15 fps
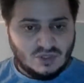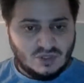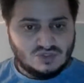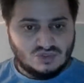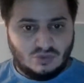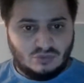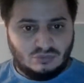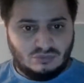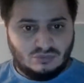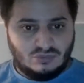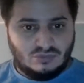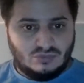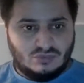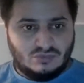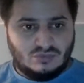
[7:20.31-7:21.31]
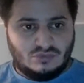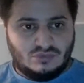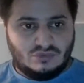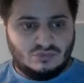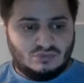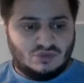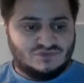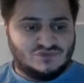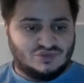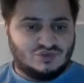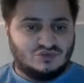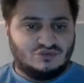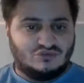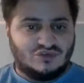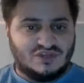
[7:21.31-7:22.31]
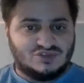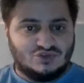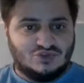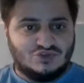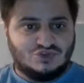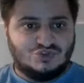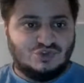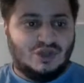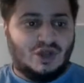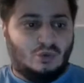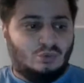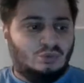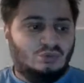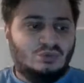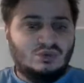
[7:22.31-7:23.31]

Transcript: So we have to do the research now